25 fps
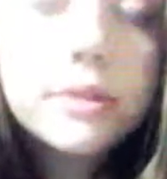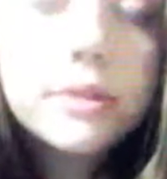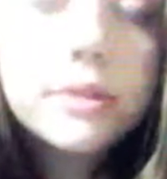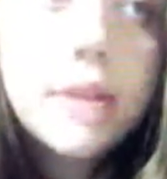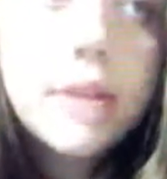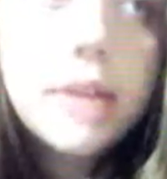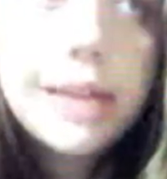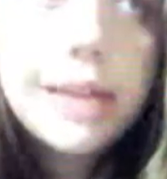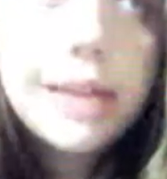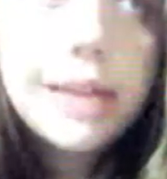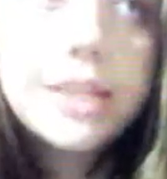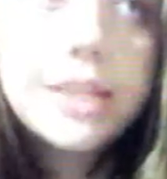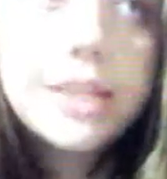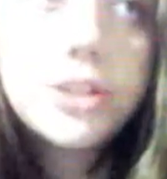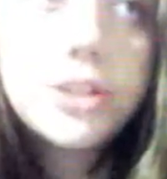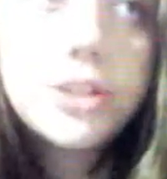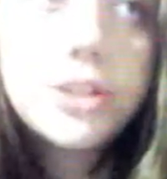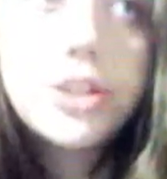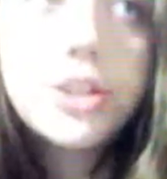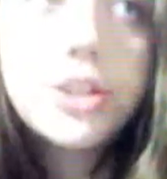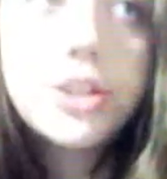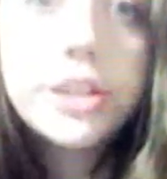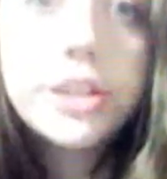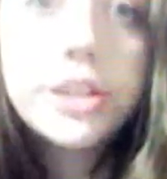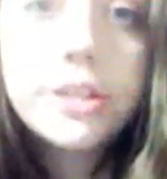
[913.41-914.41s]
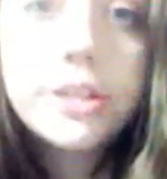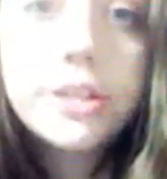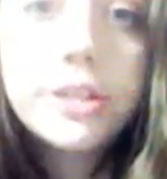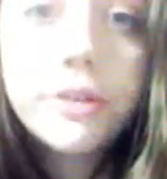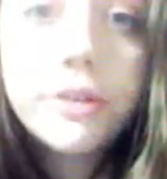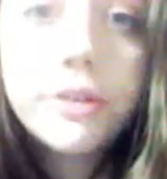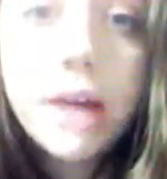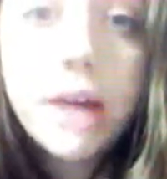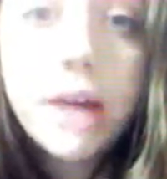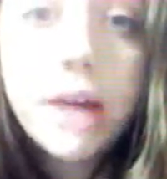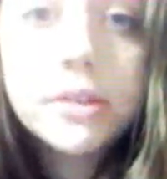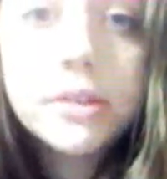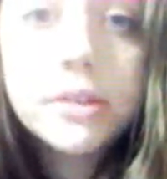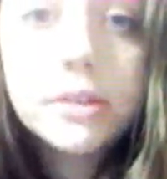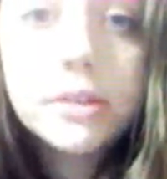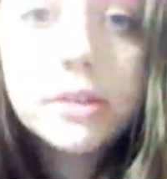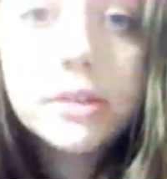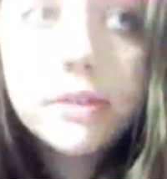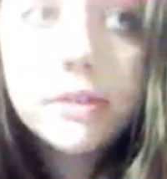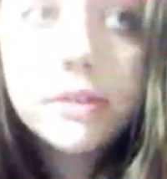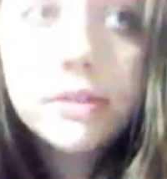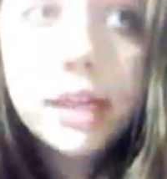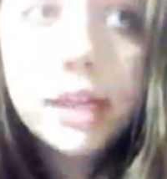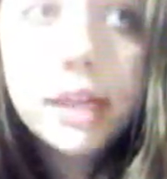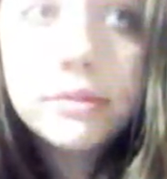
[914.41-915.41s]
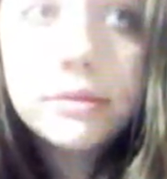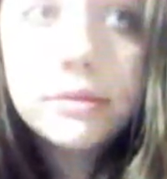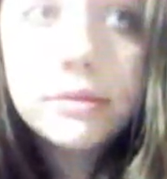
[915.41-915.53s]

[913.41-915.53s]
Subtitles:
At least there's a chance of survival, right?